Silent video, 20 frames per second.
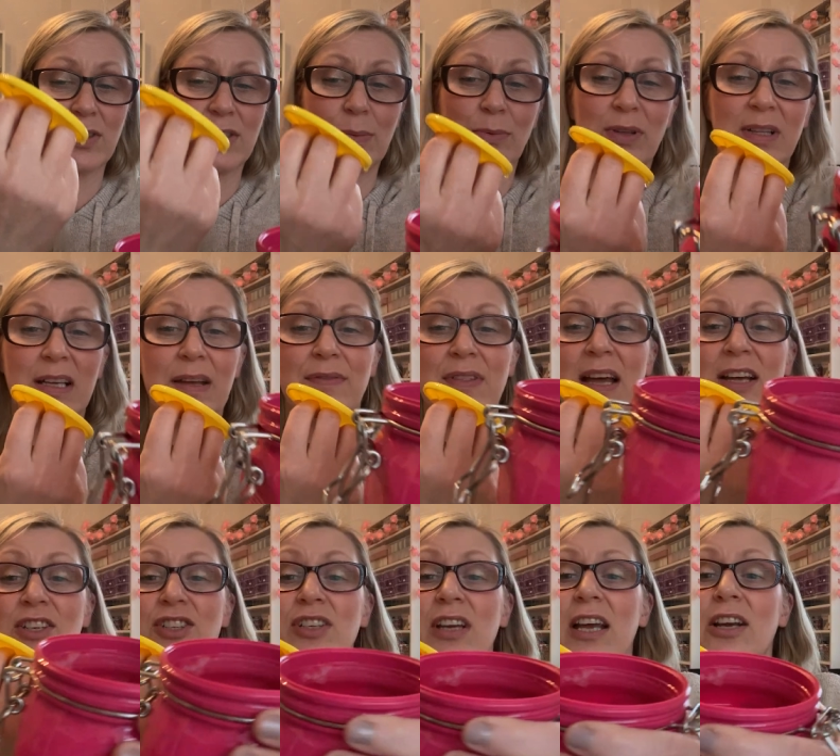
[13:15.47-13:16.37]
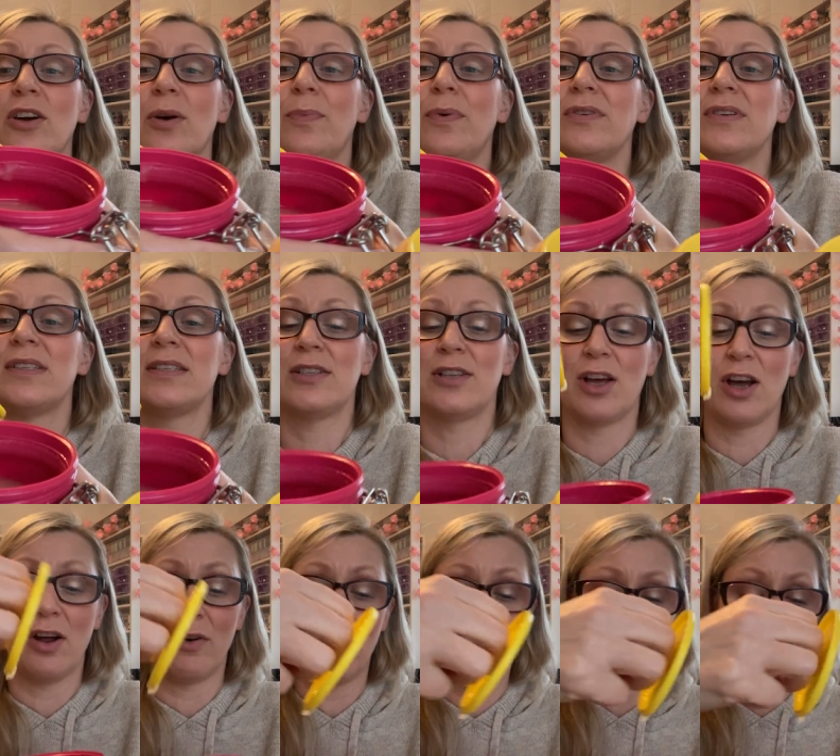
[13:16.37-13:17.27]
So I'm going to give that a shake up or a
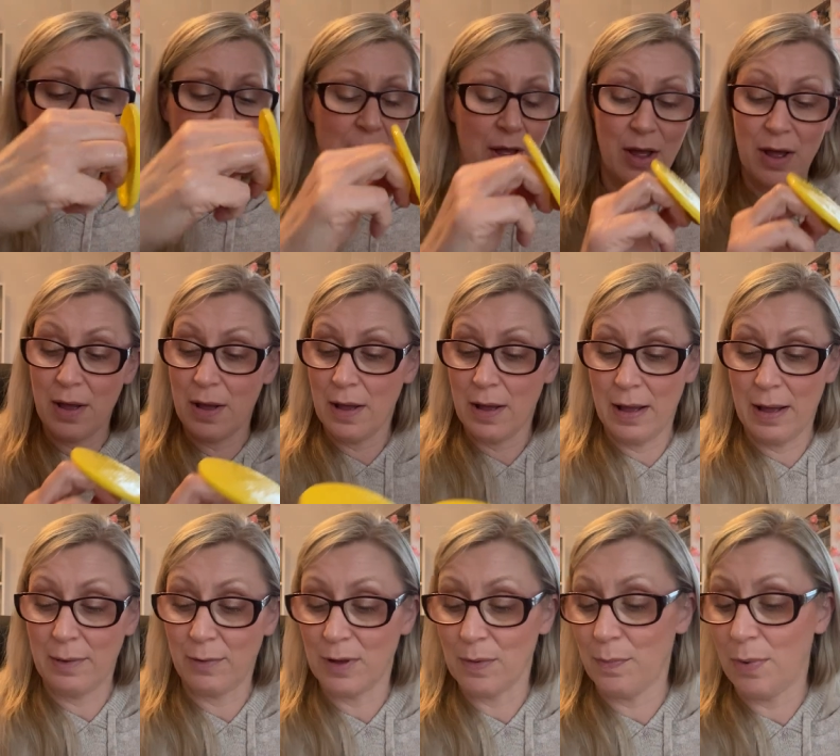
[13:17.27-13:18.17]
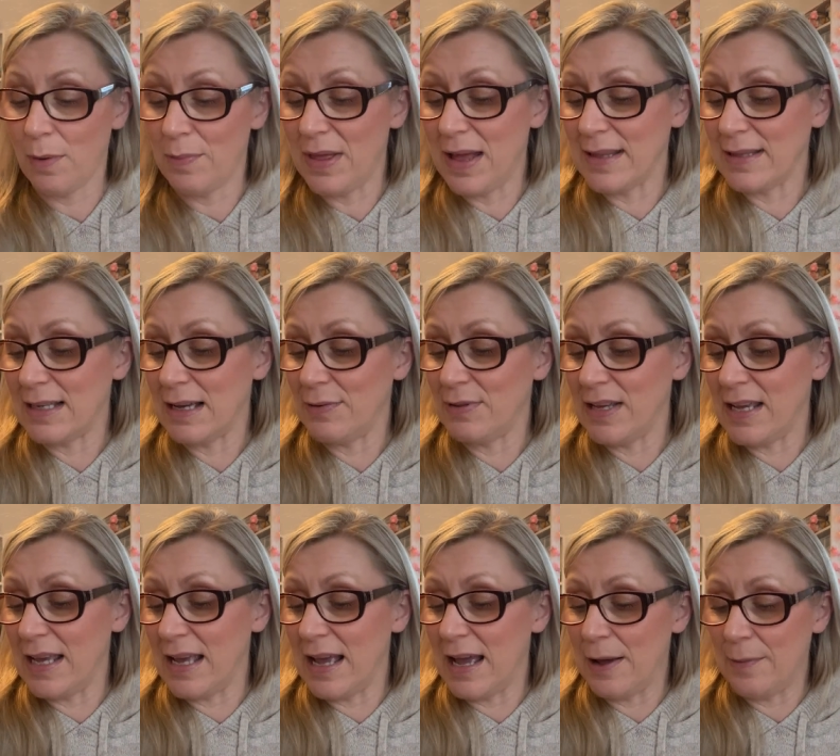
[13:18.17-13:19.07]
stir up. I'm going to pop that down
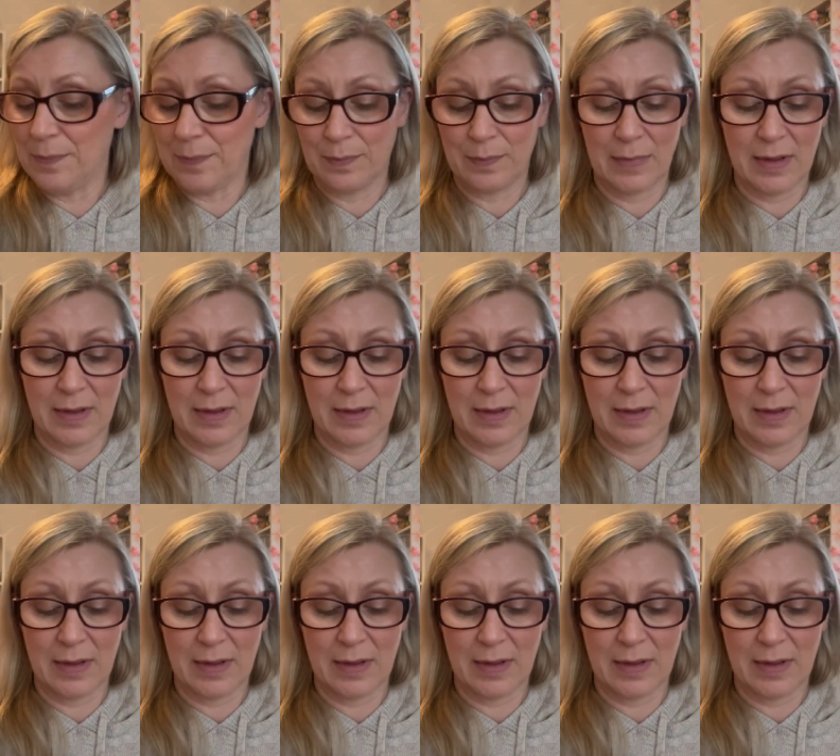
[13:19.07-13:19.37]
here.